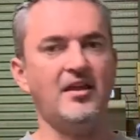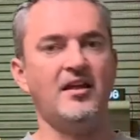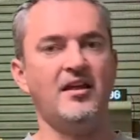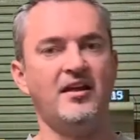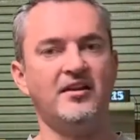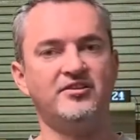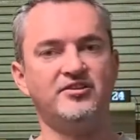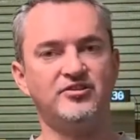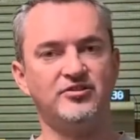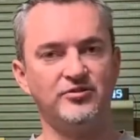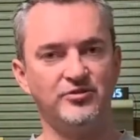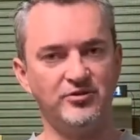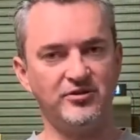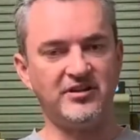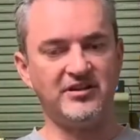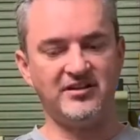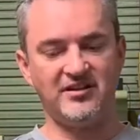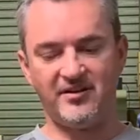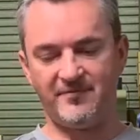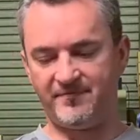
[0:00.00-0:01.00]
it's
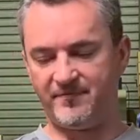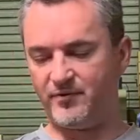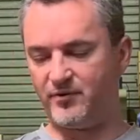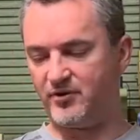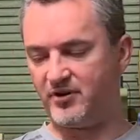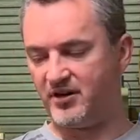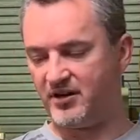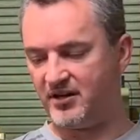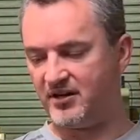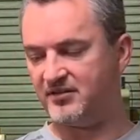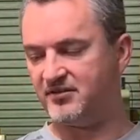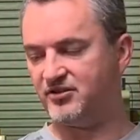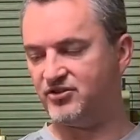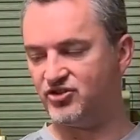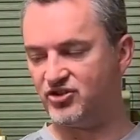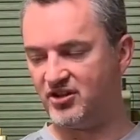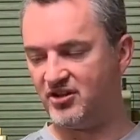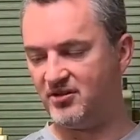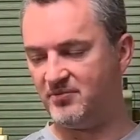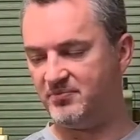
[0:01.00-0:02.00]
looking up for the
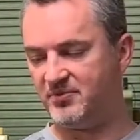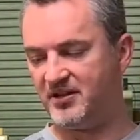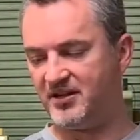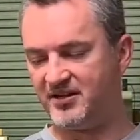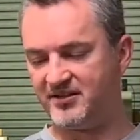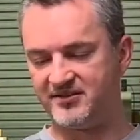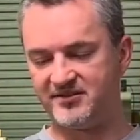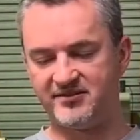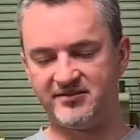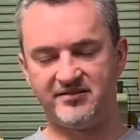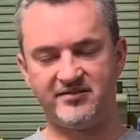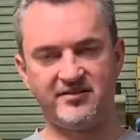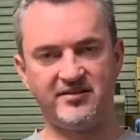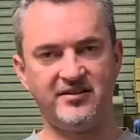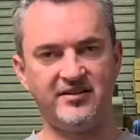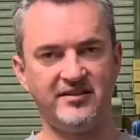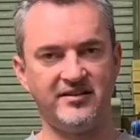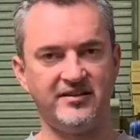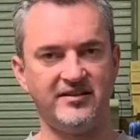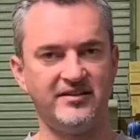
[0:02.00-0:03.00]
gel
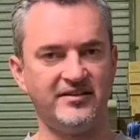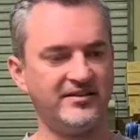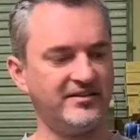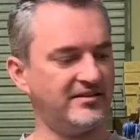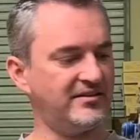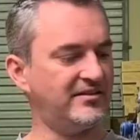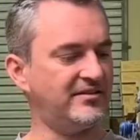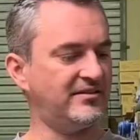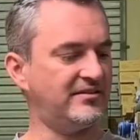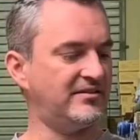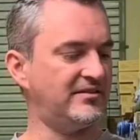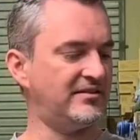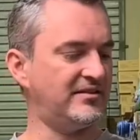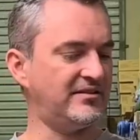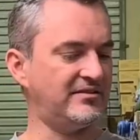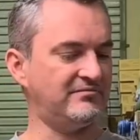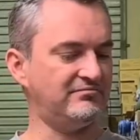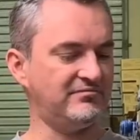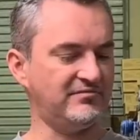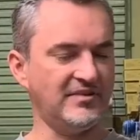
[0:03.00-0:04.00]
blaster
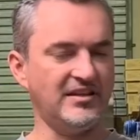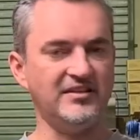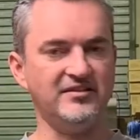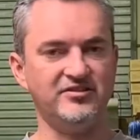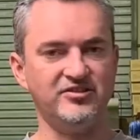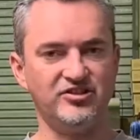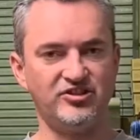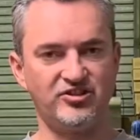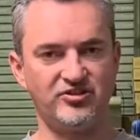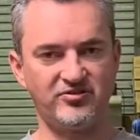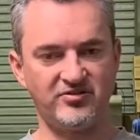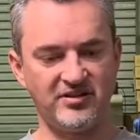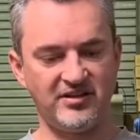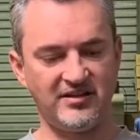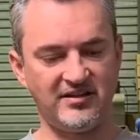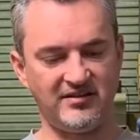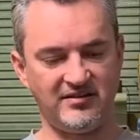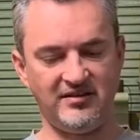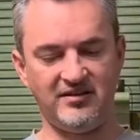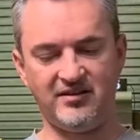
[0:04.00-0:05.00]

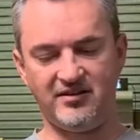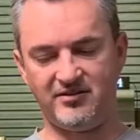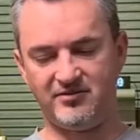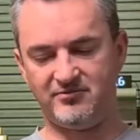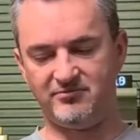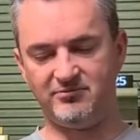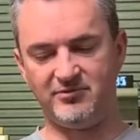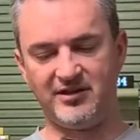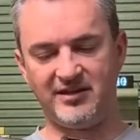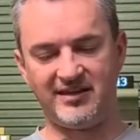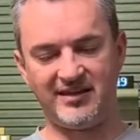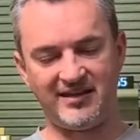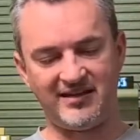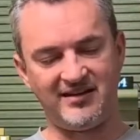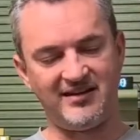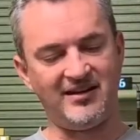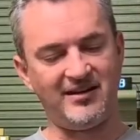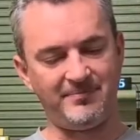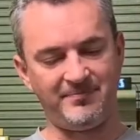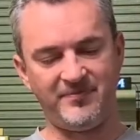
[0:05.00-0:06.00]
industry. You know, we're
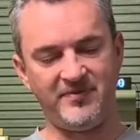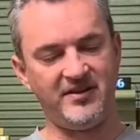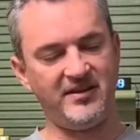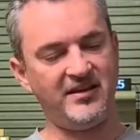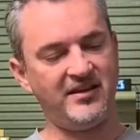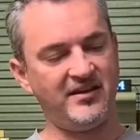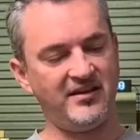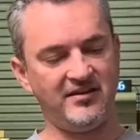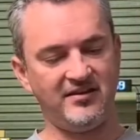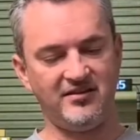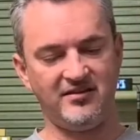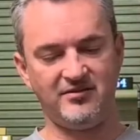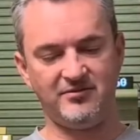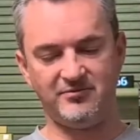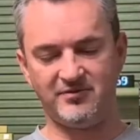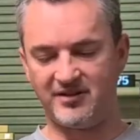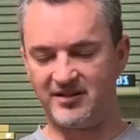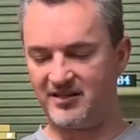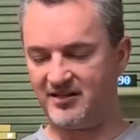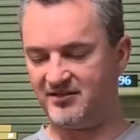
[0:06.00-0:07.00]
getting up there. You know,
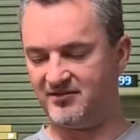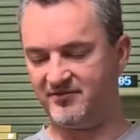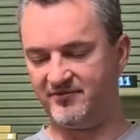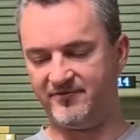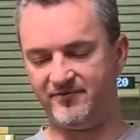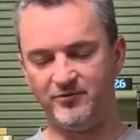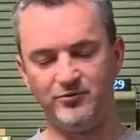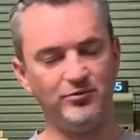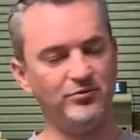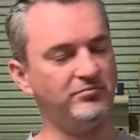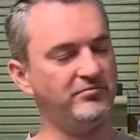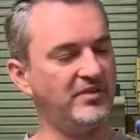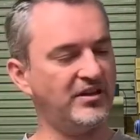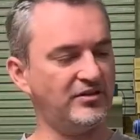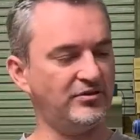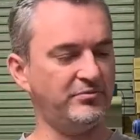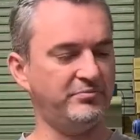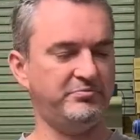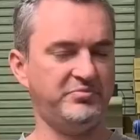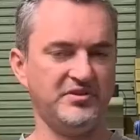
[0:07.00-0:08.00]
we're getting the full
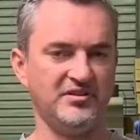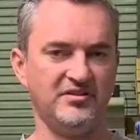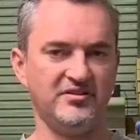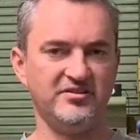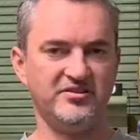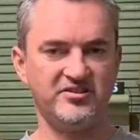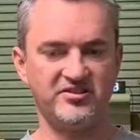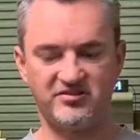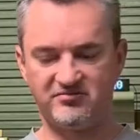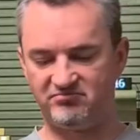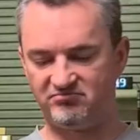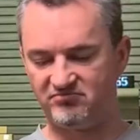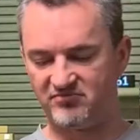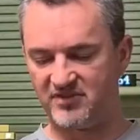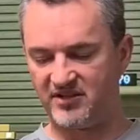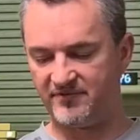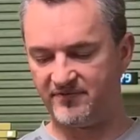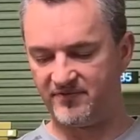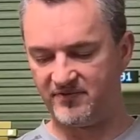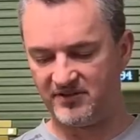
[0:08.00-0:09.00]
metal builds.
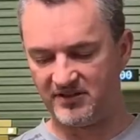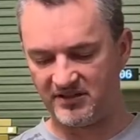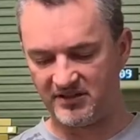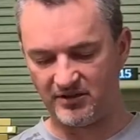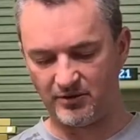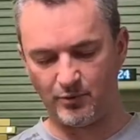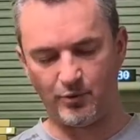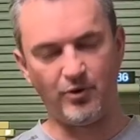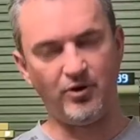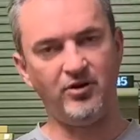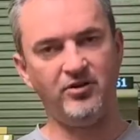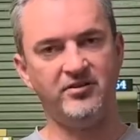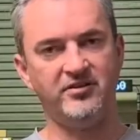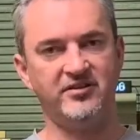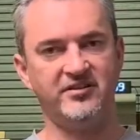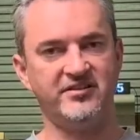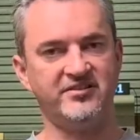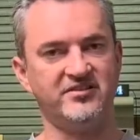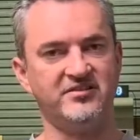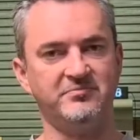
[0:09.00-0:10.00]
Definitely the
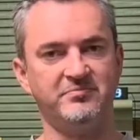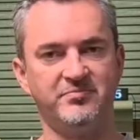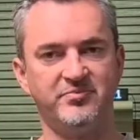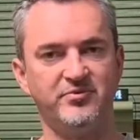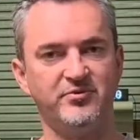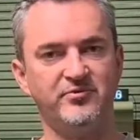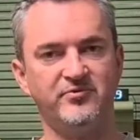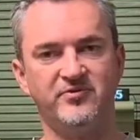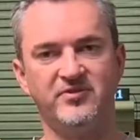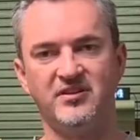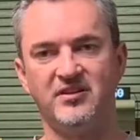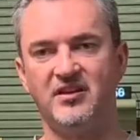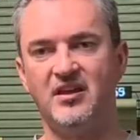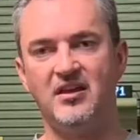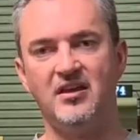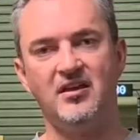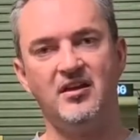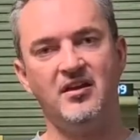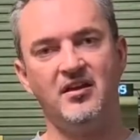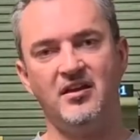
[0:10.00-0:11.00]
quality is improving.
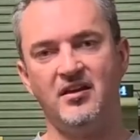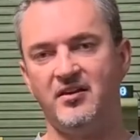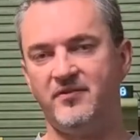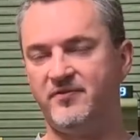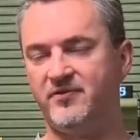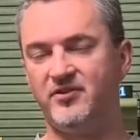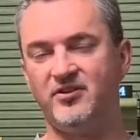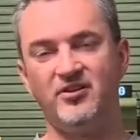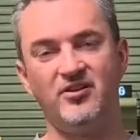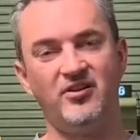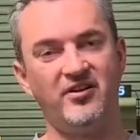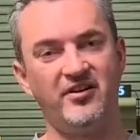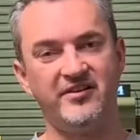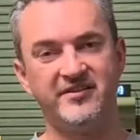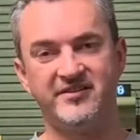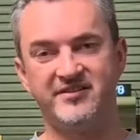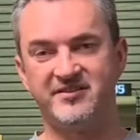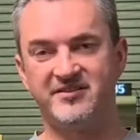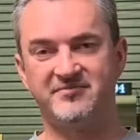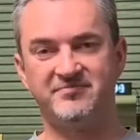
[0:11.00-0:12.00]
If you
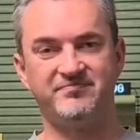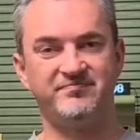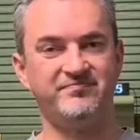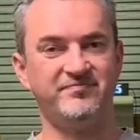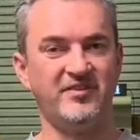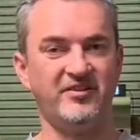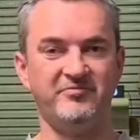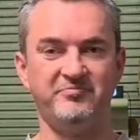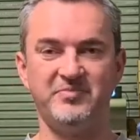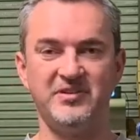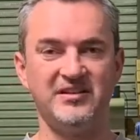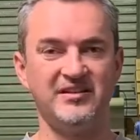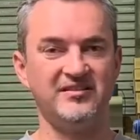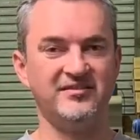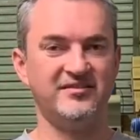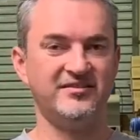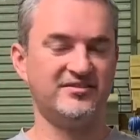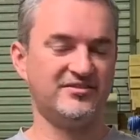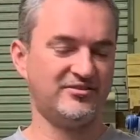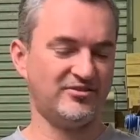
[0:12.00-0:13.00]
guys have been in
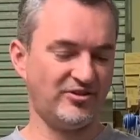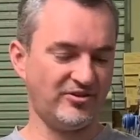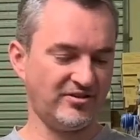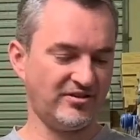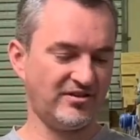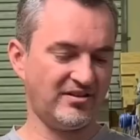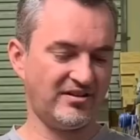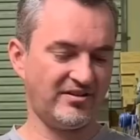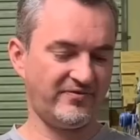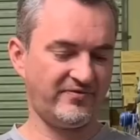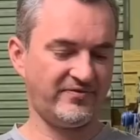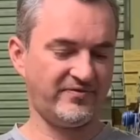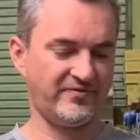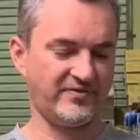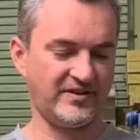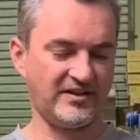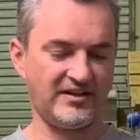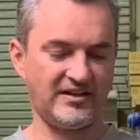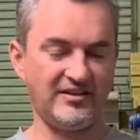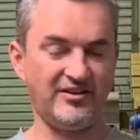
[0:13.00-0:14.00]
this long enough,
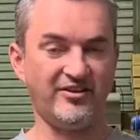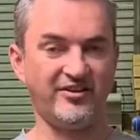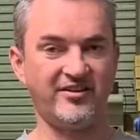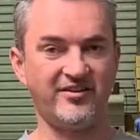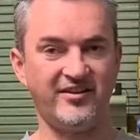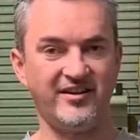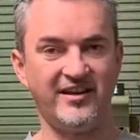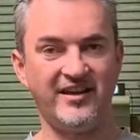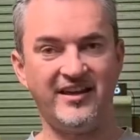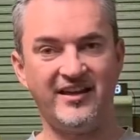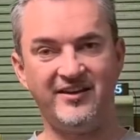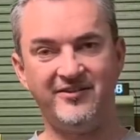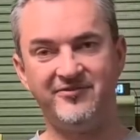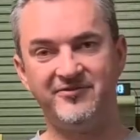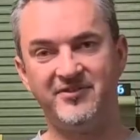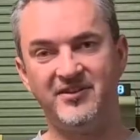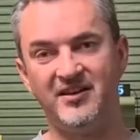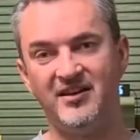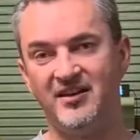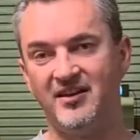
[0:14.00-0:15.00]
like I have,